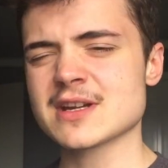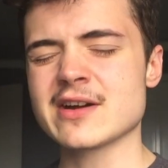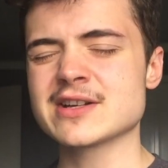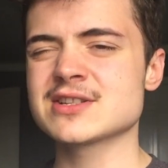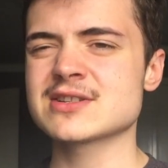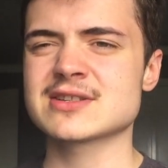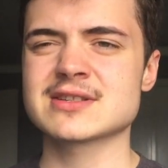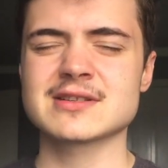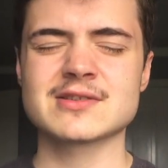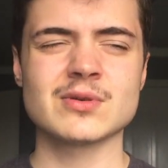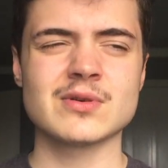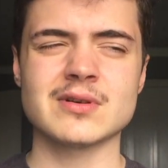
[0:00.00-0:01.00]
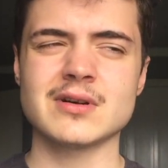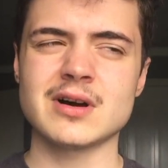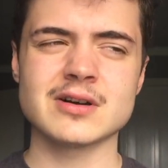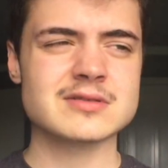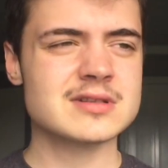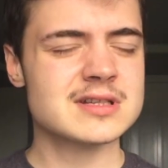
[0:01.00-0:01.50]
I just thought,
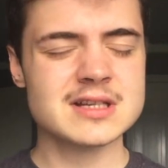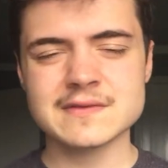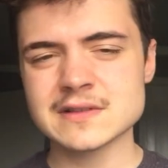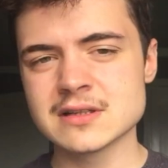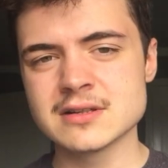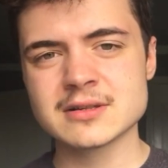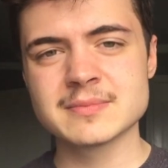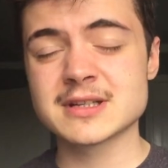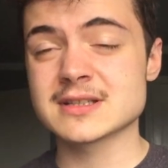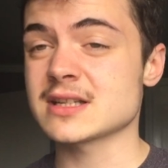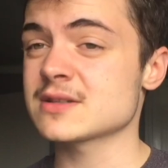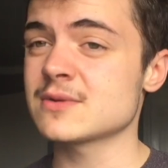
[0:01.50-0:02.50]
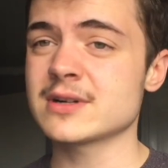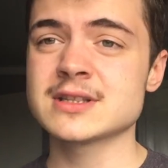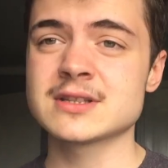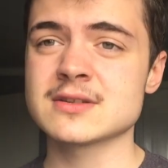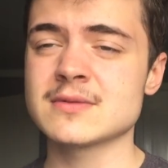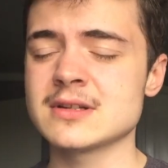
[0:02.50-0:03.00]
I'll just have a look because that's what I do.